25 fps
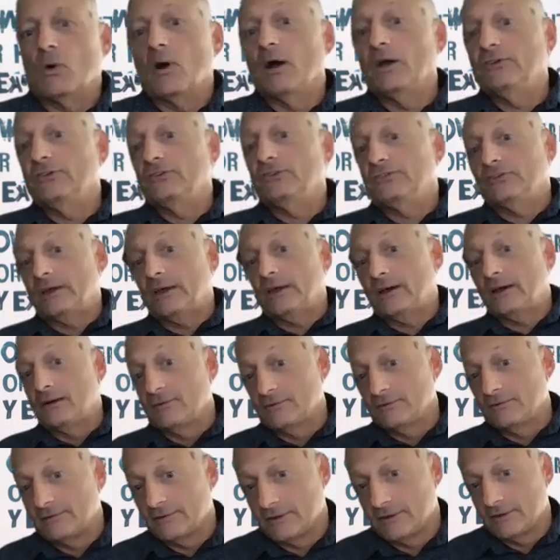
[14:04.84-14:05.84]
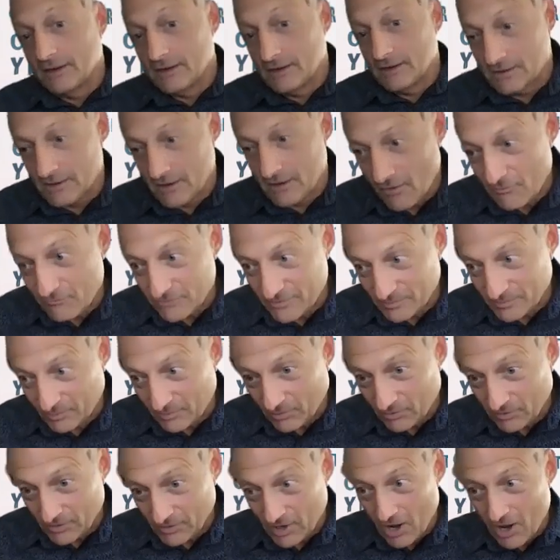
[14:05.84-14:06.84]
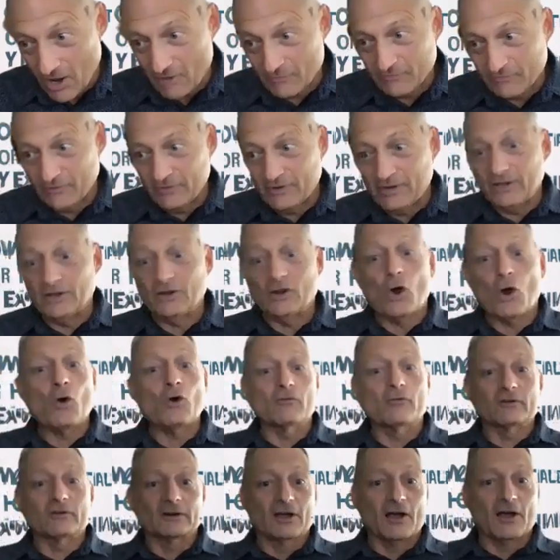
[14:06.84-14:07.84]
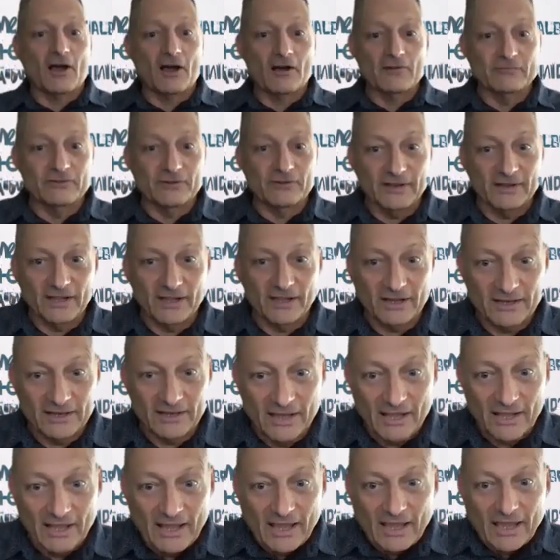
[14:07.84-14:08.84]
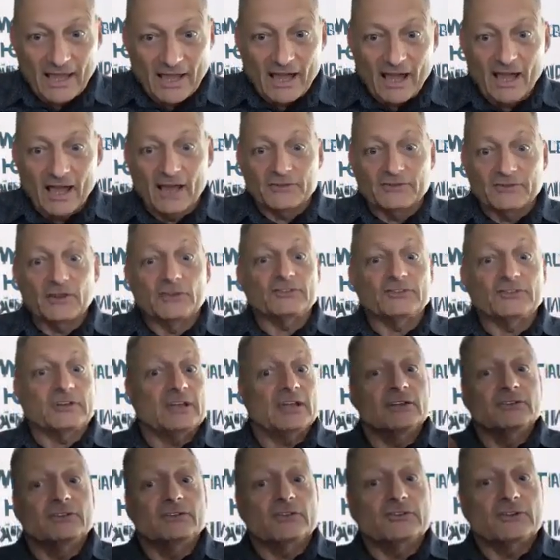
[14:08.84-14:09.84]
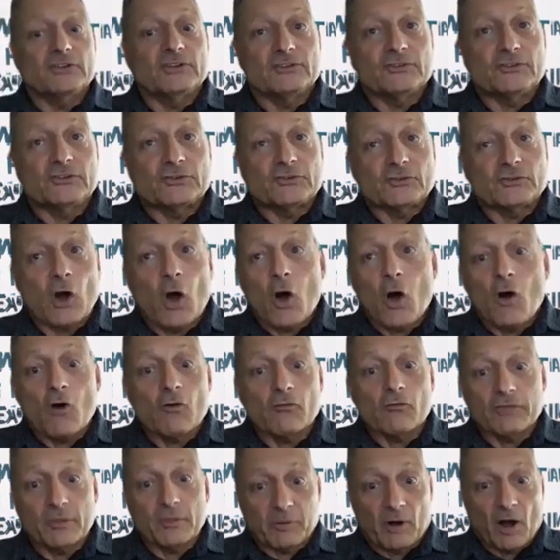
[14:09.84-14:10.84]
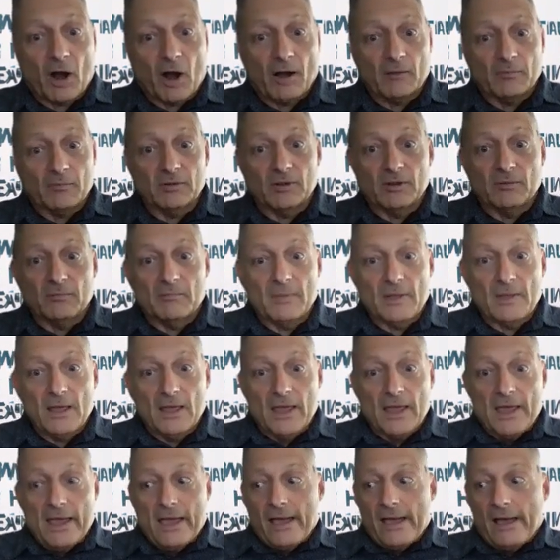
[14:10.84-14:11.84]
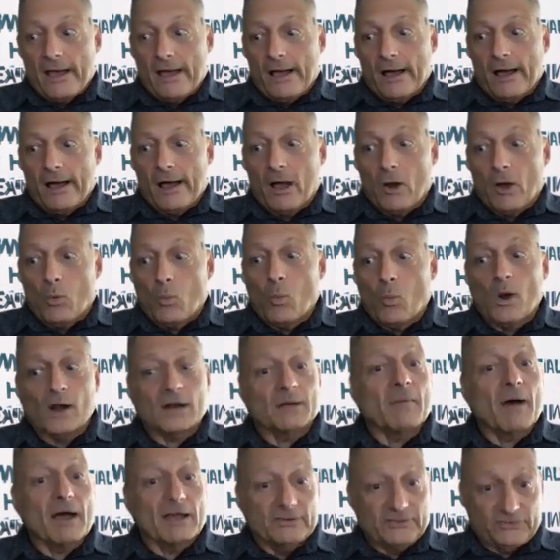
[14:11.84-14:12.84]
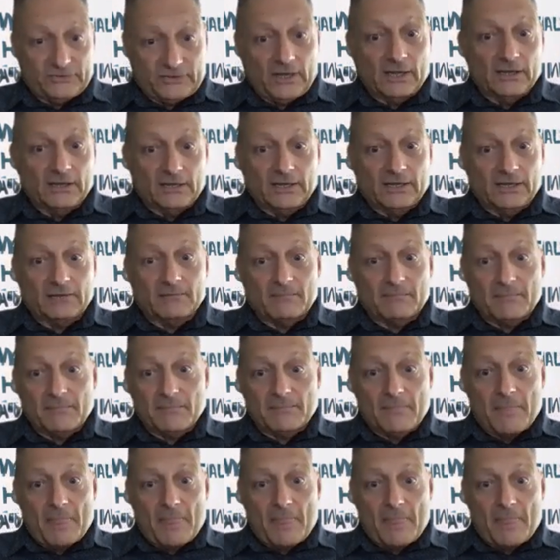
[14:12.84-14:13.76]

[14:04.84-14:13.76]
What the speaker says: Do I sound comfortable, confident, overconfident? Does it solve the problem? What am I selling?